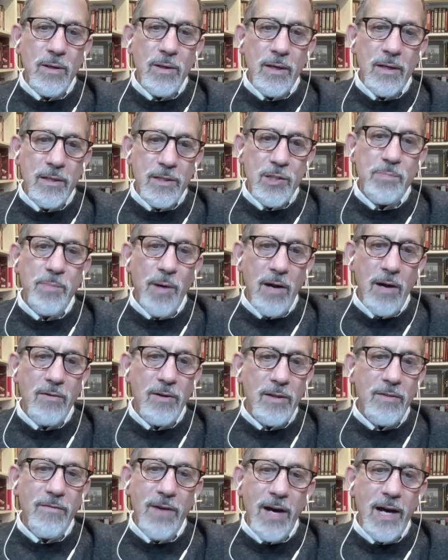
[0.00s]
a
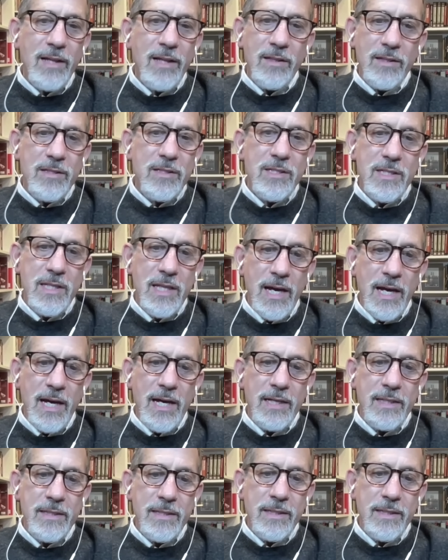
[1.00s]
spiral of violence that